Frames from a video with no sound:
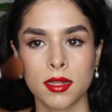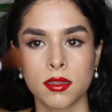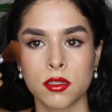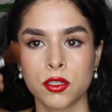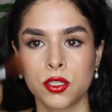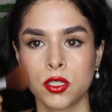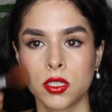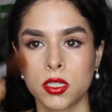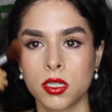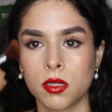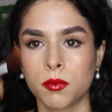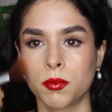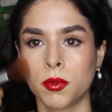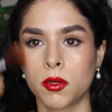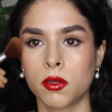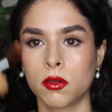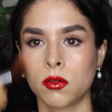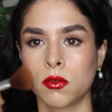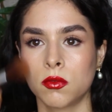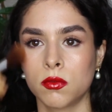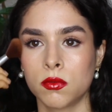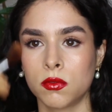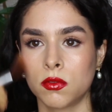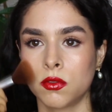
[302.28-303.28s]
at the
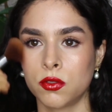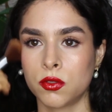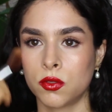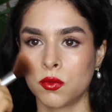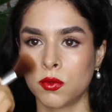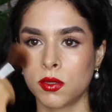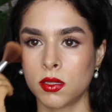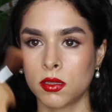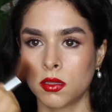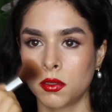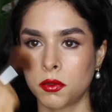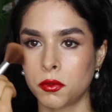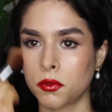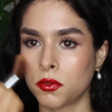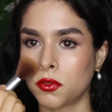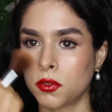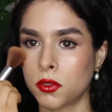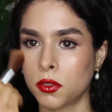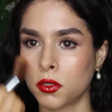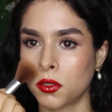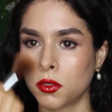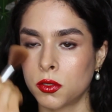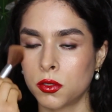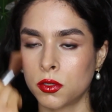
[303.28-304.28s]
cheekbones, doing little
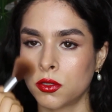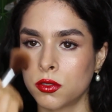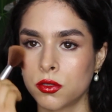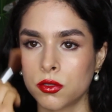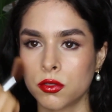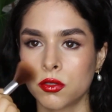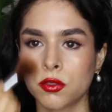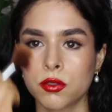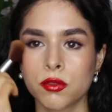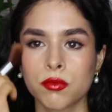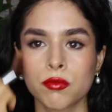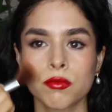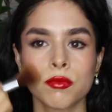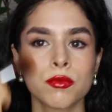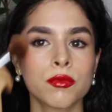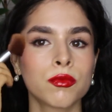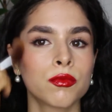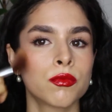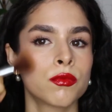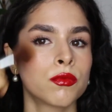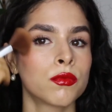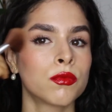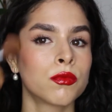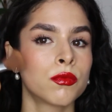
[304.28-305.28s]
circles,
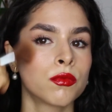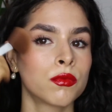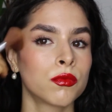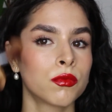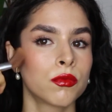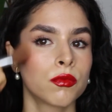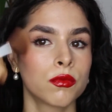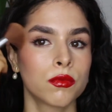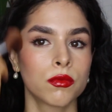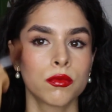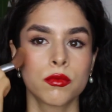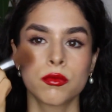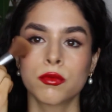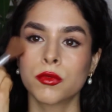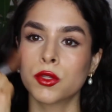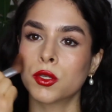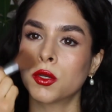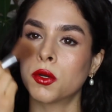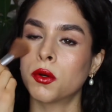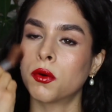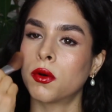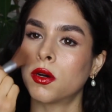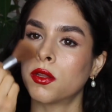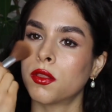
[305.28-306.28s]

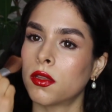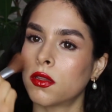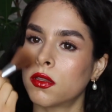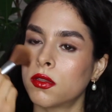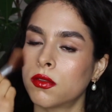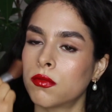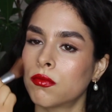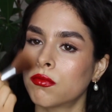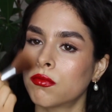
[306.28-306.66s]
go on the